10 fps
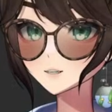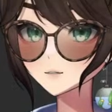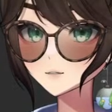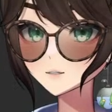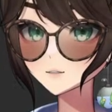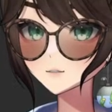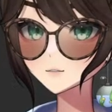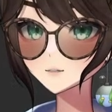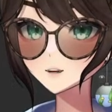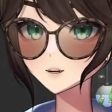future
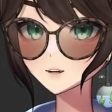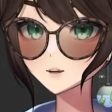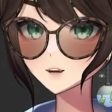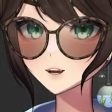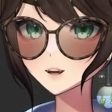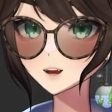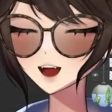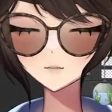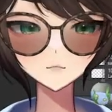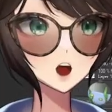streams of me, like I
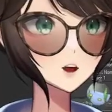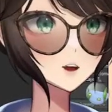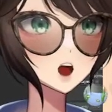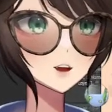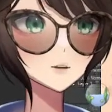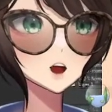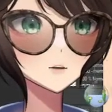said, trying this,